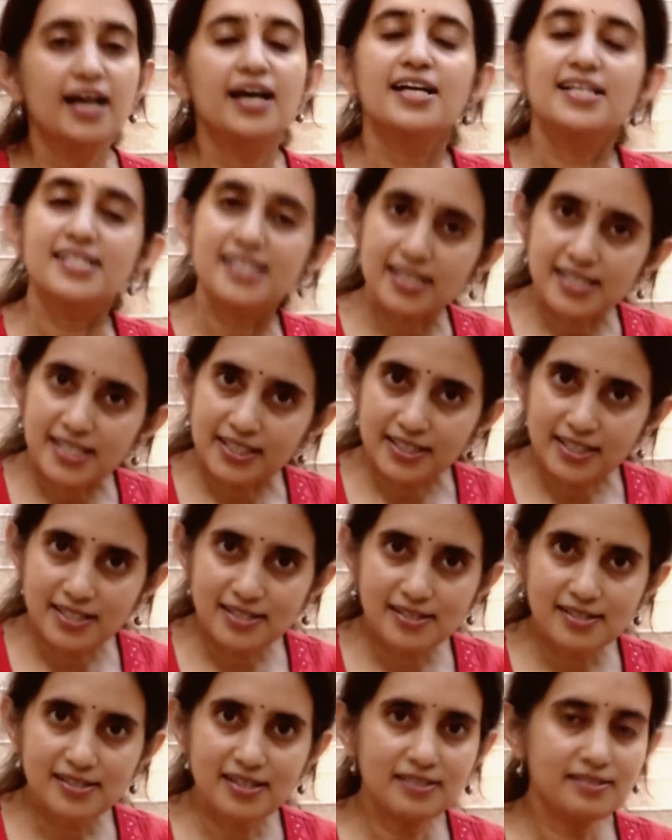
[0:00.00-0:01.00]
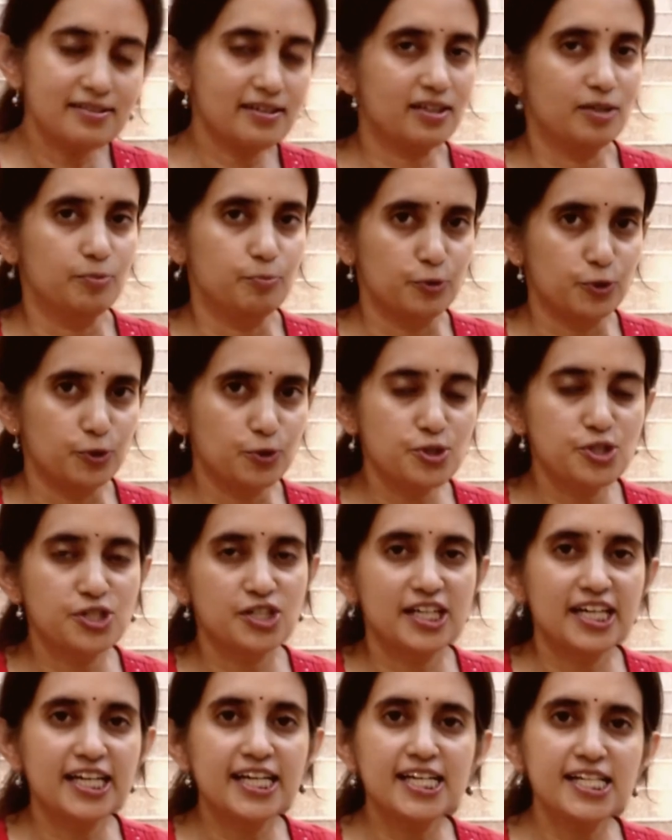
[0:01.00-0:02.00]
Such a teacher-centric approach
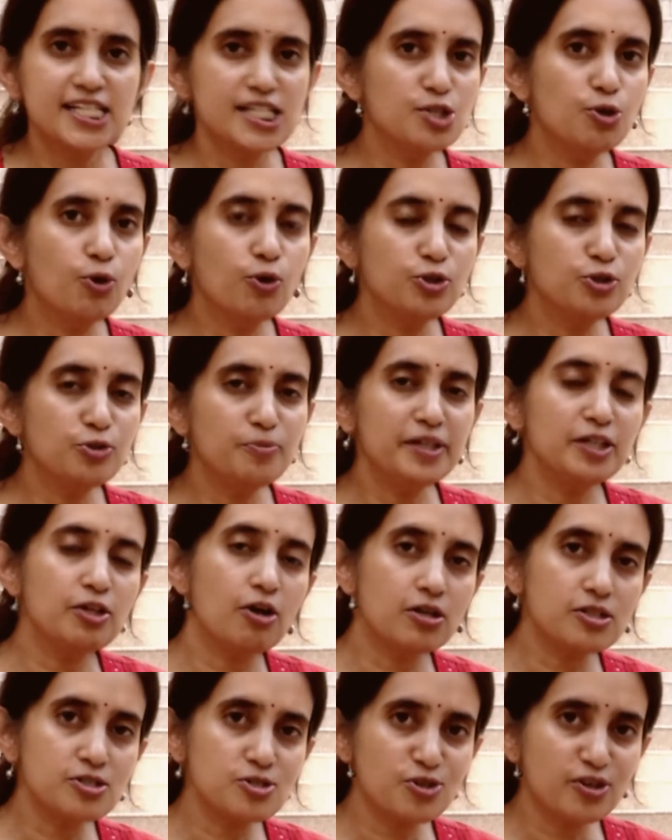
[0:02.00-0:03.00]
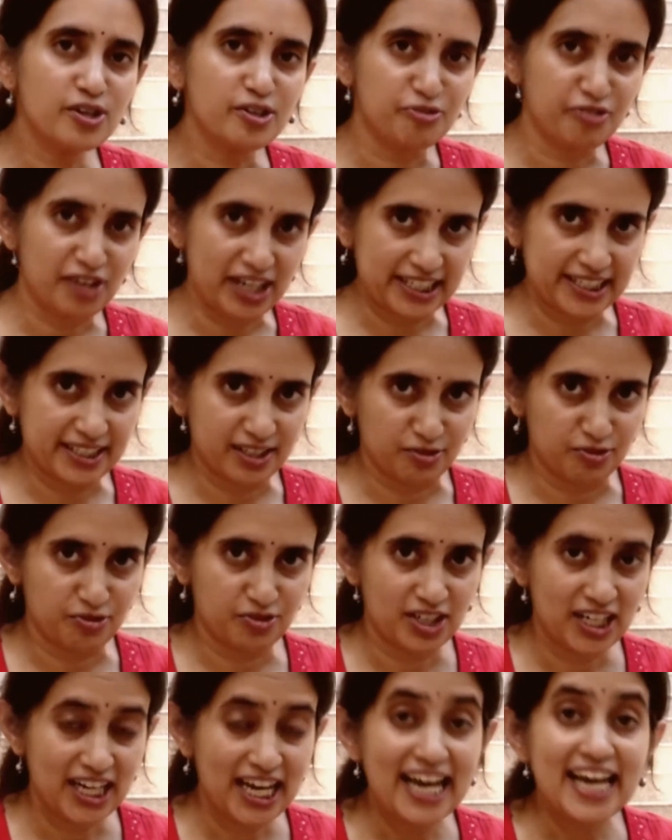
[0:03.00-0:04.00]
is known to be not so effective,
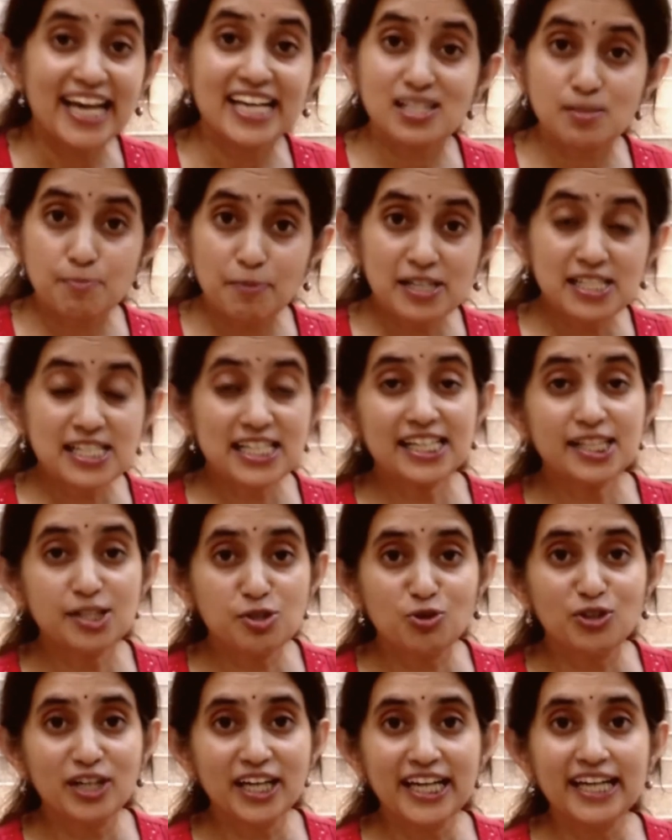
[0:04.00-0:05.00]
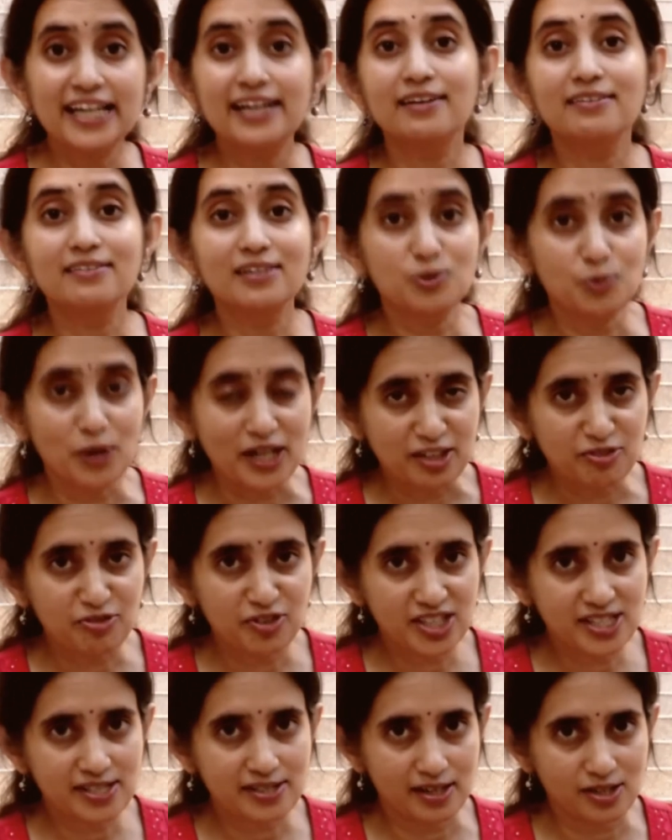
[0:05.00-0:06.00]
especially today in the
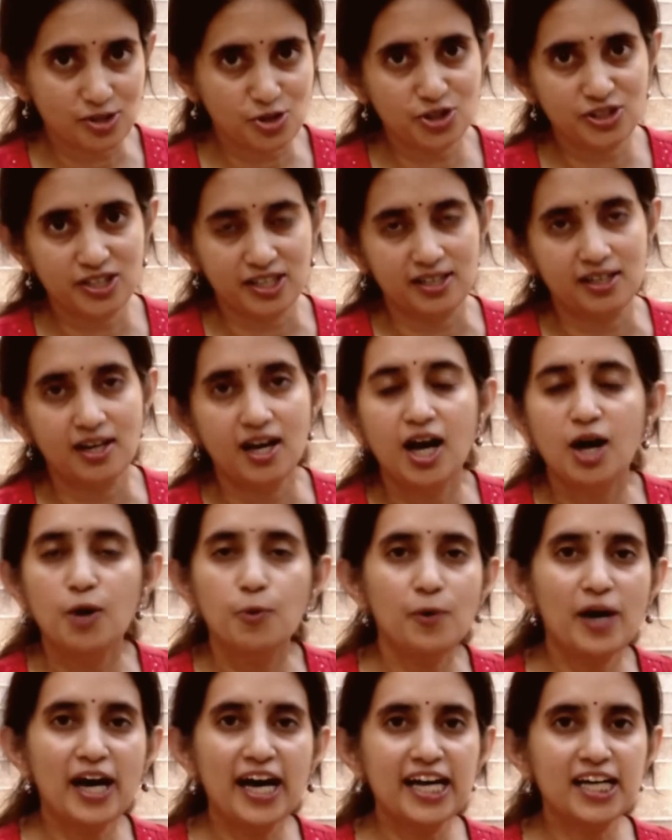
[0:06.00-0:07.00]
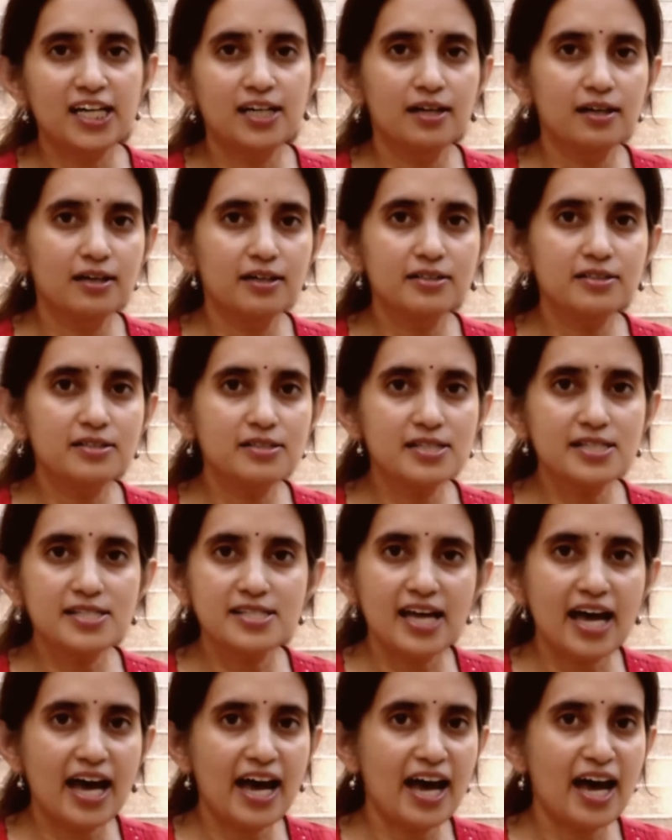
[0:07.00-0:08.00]
21st century, where learners
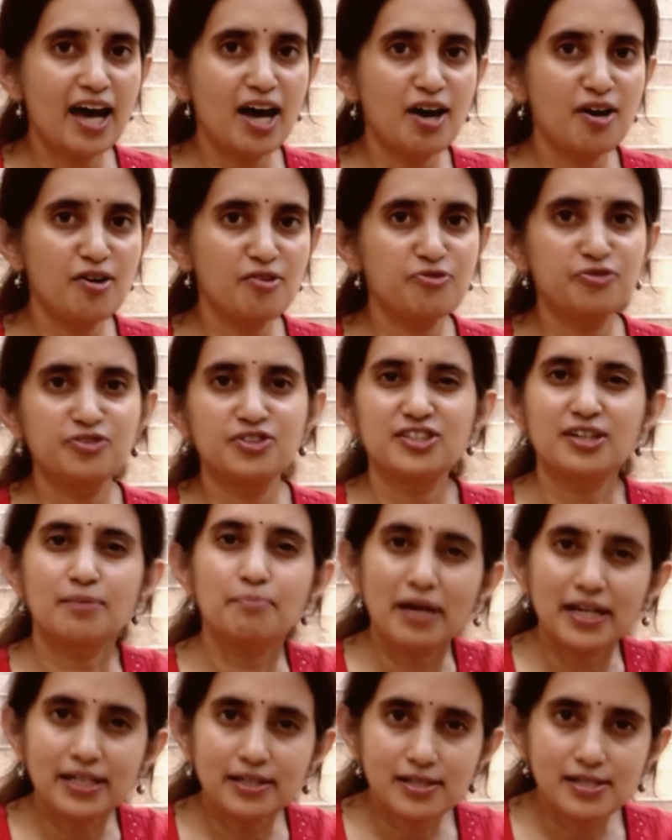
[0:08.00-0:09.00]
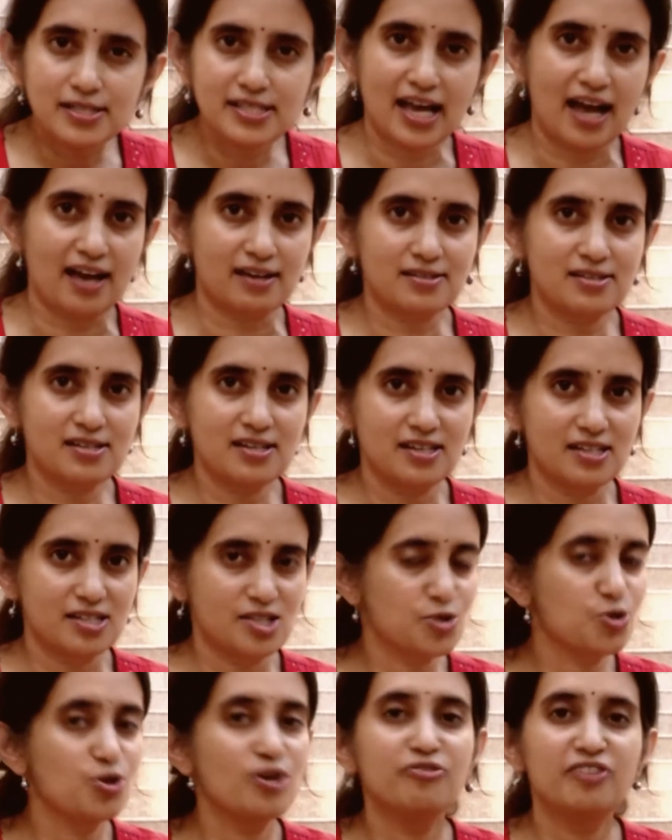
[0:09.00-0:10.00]
have tremendous access
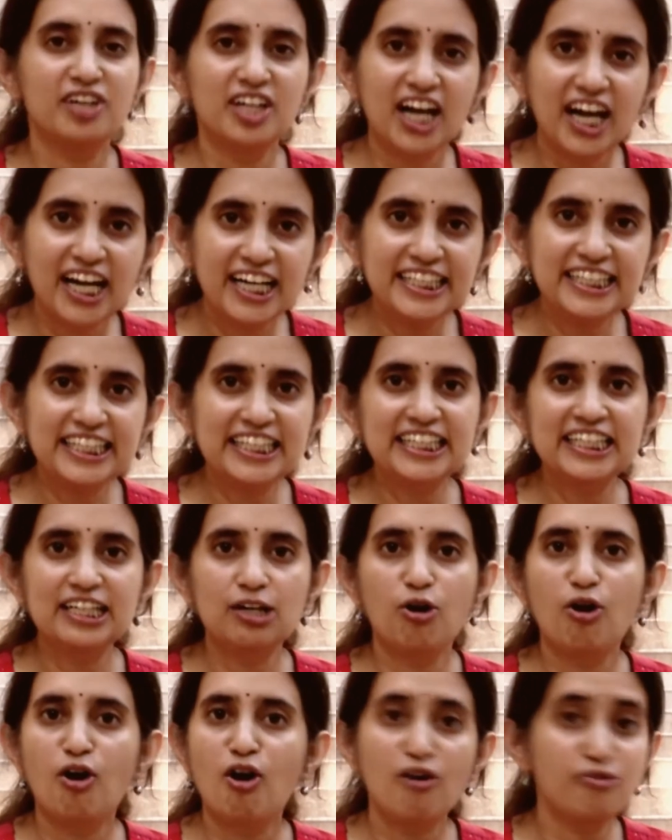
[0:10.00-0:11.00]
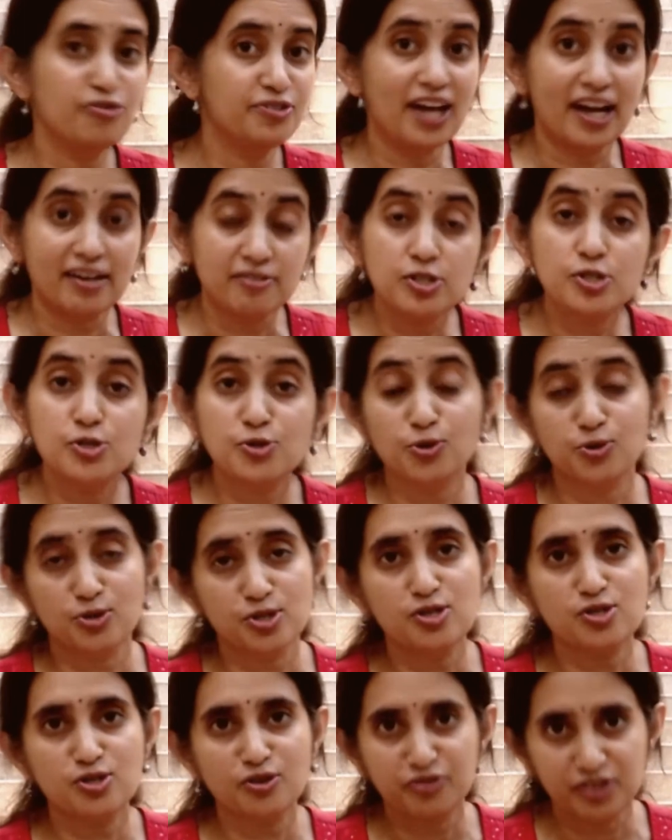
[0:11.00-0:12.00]
to a variety of diverse
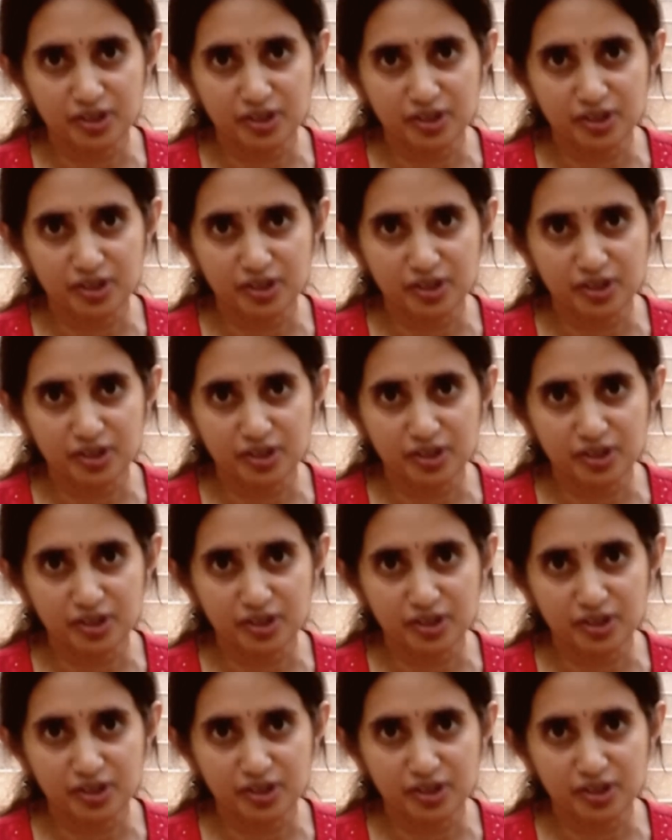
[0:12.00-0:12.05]
sources of